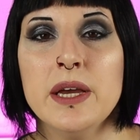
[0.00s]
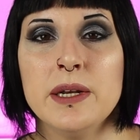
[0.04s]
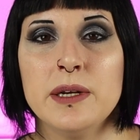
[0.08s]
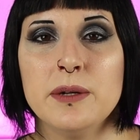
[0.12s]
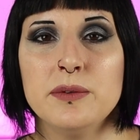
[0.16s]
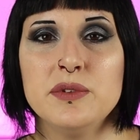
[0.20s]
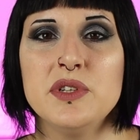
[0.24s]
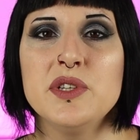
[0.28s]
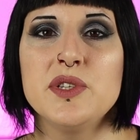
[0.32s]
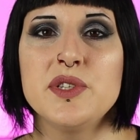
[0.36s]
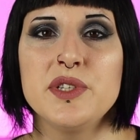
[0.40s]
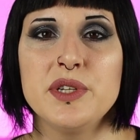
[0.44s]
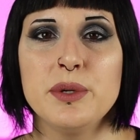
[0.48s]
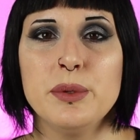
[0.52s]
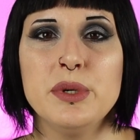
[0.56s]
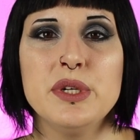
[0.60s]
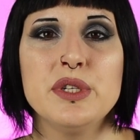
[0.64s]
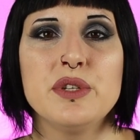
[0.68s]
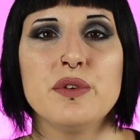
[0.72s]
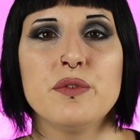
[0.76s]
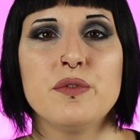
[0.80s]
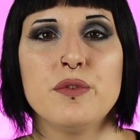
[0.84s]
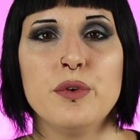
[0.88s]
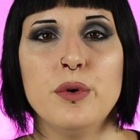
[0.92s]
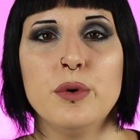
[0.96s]
Now this
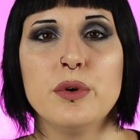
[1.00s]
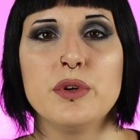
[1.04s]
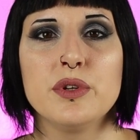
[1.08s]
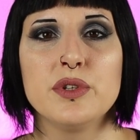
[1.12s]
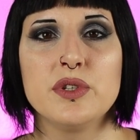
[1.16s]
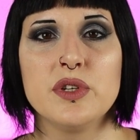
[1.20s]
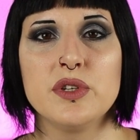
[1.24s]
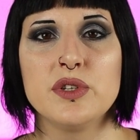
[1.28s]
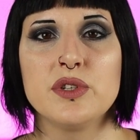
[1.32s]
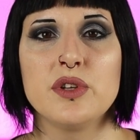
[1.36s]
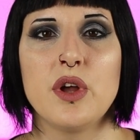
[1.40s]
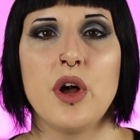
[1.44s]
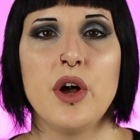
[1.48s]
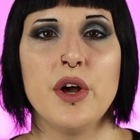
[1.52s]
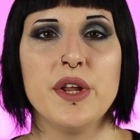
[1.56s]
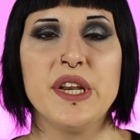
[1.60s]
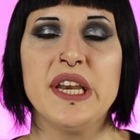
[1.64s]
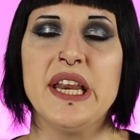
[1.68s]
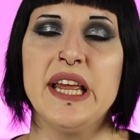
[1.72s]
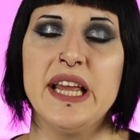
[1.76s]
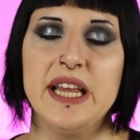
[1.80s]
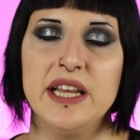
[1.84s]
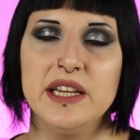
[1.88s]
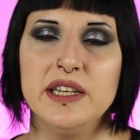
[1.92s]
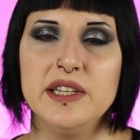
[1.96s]
series focuses
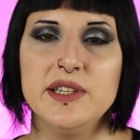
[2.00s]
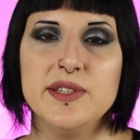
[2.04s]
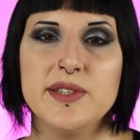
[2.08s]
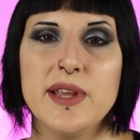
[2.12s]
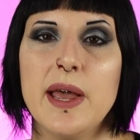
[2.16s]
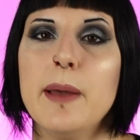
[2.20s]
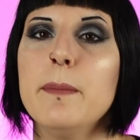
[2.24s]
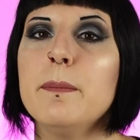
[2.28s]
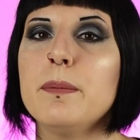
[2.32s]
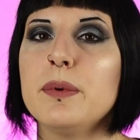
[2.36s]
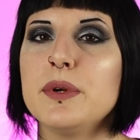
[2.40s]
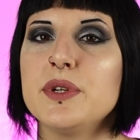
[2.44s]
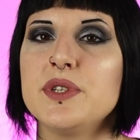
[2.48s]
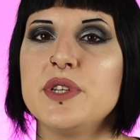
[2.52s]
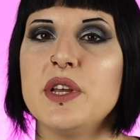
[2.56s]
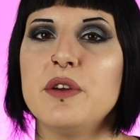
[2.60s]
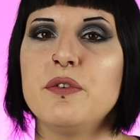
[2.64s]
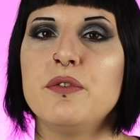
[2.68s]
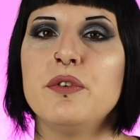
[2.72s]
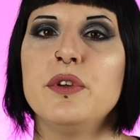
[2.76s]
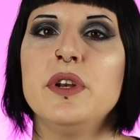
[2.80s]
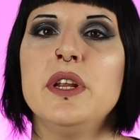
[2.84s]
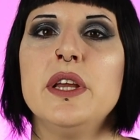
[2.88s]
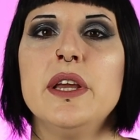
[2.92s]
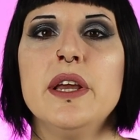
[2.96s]
on Hades and
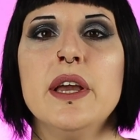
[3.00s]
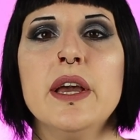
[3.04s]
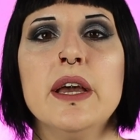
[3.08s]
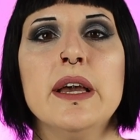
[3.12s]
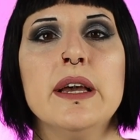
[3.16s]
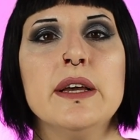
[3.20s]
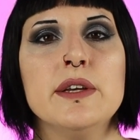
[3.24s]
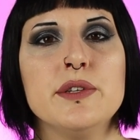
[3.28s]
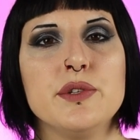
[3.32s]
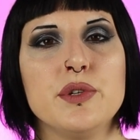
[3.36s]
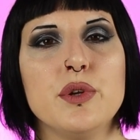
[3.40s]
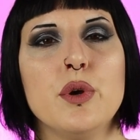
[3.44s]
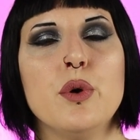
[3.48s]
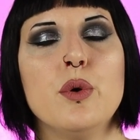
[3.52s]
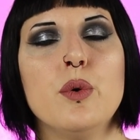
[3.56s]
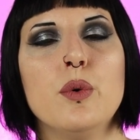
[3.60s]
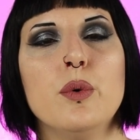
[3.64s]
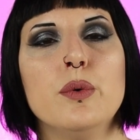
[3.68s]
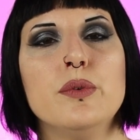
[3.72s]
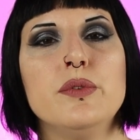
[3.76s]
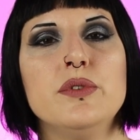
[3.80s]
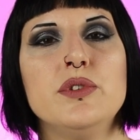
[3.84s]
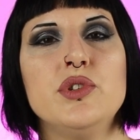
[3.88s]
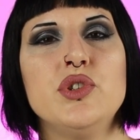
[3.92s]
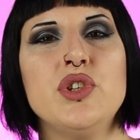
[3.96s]
Persephone,
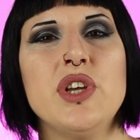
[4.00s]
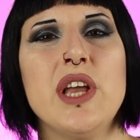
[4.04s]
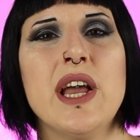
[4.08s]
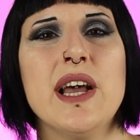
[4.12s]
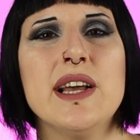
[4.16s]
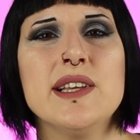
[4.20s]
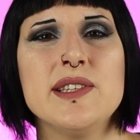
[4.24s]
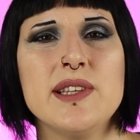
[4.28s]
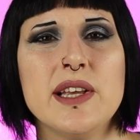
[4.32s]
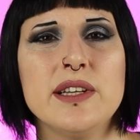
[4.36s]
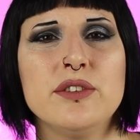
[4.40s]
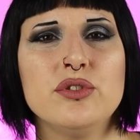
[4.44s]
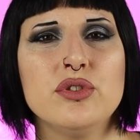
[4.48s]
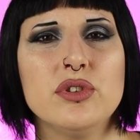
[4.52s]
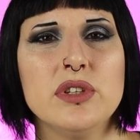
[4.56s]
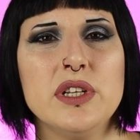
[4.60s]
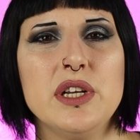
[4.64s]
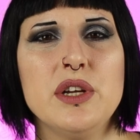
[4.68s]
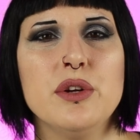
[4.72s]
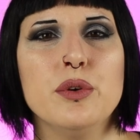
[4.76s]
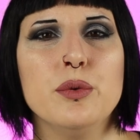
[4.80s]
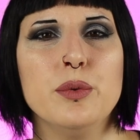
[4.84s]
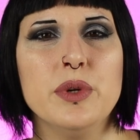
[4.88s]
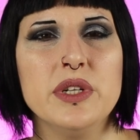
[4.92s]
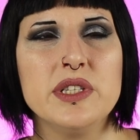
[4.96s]
so she has
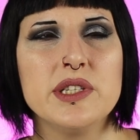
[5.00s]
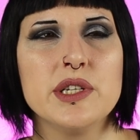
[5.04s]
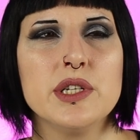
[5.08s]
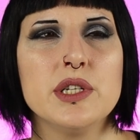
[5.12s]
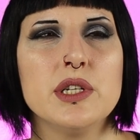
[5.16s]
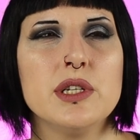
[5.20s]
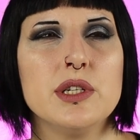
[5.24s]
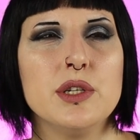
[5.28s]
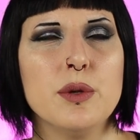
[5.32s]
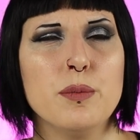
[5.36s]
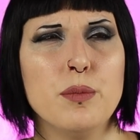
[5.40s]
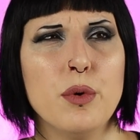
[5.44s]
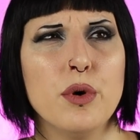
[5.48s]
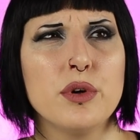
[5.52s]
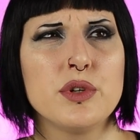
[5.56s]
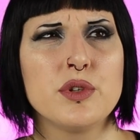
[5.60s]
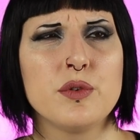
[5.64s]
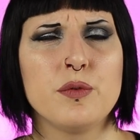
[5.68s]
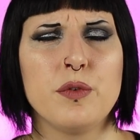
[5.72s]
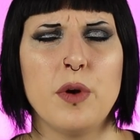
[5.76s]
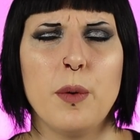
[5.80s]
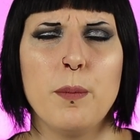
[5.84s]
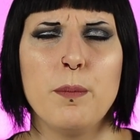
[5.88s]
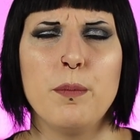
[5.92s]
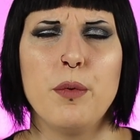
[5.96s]
actually written the books
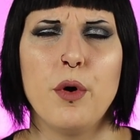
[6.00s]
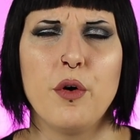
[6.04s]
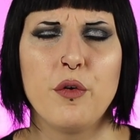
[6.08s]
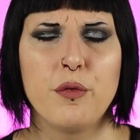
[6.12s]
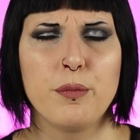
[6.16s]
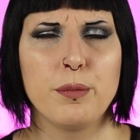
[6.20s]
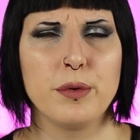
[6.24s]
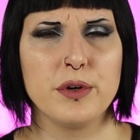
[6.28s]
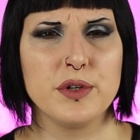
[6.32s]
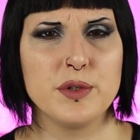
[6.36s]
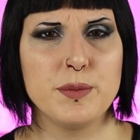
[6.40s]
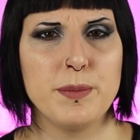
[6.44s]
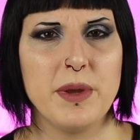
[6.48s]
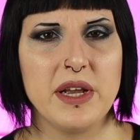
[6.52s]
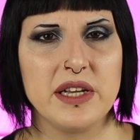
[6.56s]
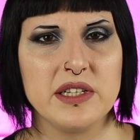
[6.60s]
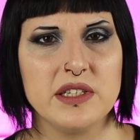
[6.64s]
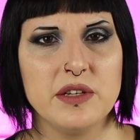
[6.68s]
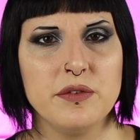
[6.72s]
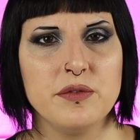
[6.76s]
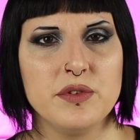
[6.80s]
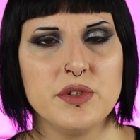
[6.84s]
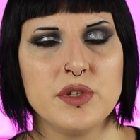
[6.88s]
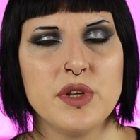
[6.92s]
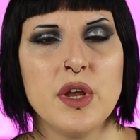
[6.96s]
from both
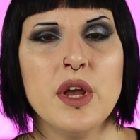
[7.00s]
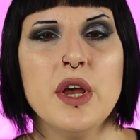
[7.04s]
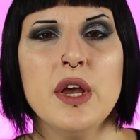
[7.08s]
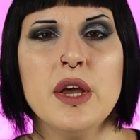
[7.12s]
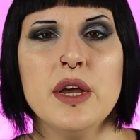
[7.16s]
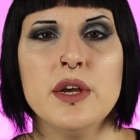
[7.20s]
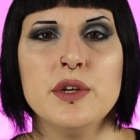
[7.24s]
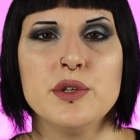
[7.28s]
perspectives.